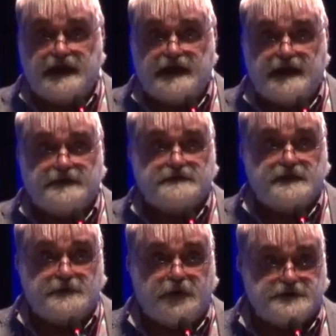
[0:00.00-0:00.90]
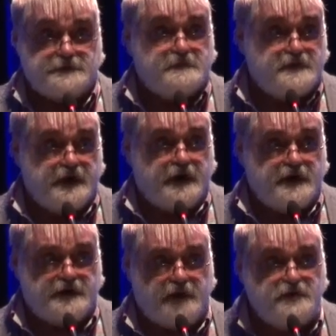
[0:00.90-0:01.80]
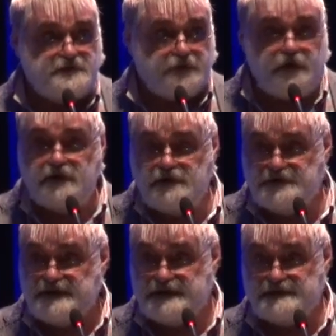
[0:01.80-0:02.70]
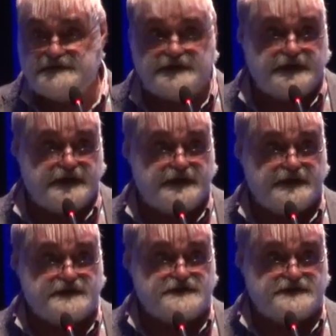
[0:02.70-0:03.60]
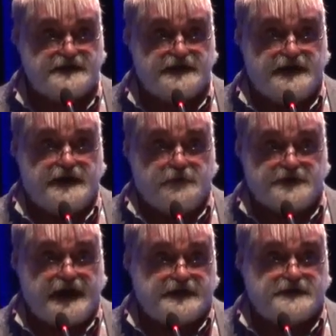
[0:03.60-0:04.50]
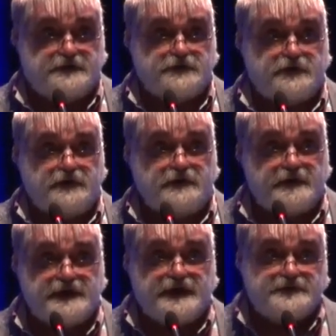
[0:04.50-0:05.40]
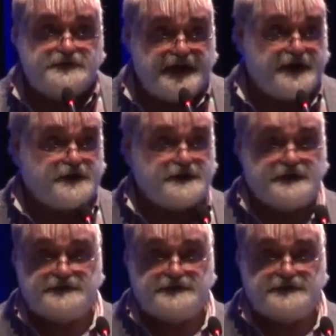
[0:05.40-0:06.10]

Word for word: And what you above all need is what I call their